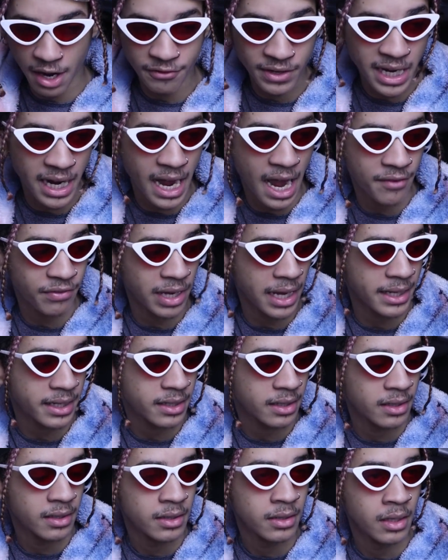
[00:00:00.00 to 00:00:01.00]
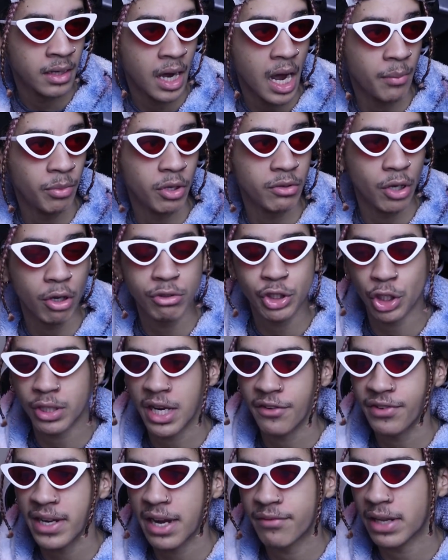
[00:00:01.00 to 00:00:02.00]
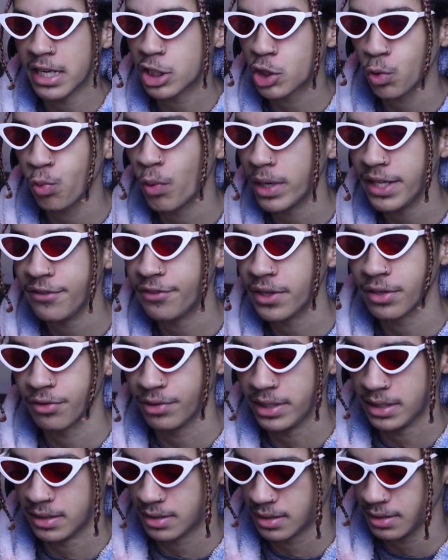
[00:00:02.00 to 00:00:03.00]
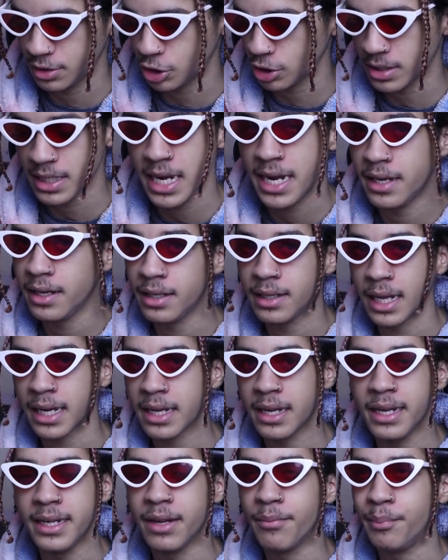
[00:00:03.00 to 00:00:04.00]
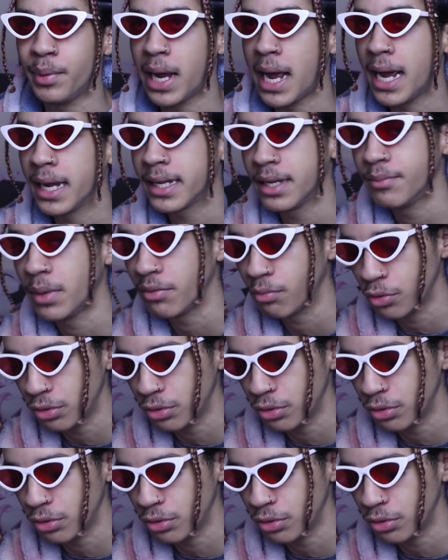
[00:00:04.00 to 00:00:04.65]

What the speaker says: I think I have like, I'm no joke, I think I have like 20 figurines just in like in a bag in my